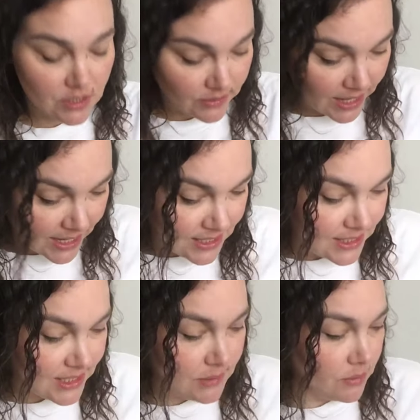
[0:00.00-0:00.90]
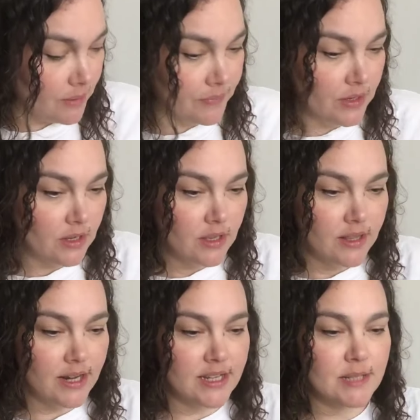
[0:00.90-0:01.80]
So it has this one,
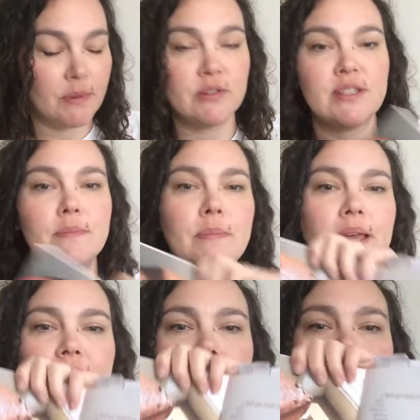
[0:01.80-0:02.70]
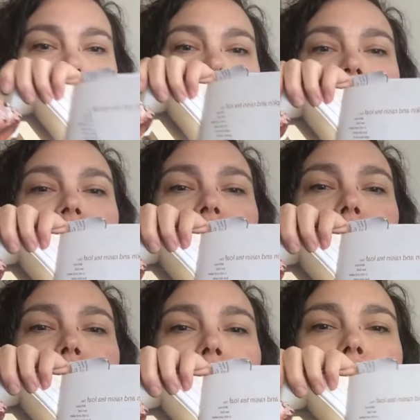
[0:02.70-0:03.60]
then it's supposed to be
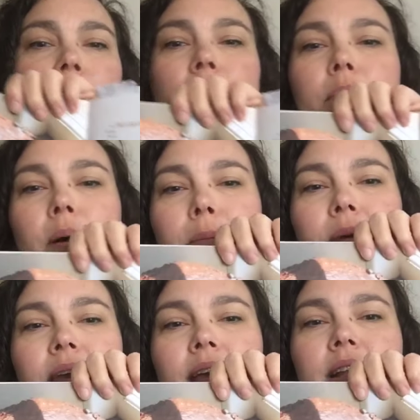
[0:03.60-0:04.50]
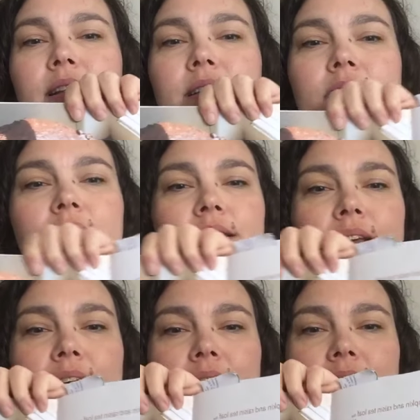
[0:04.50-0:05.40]
pumpkins
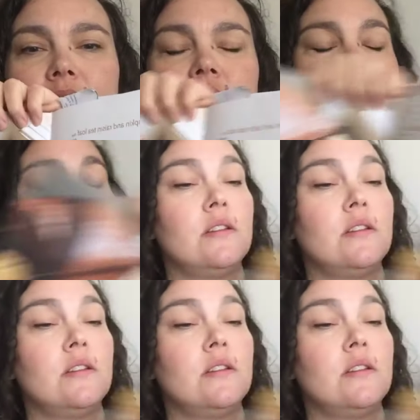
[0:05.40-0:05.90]
and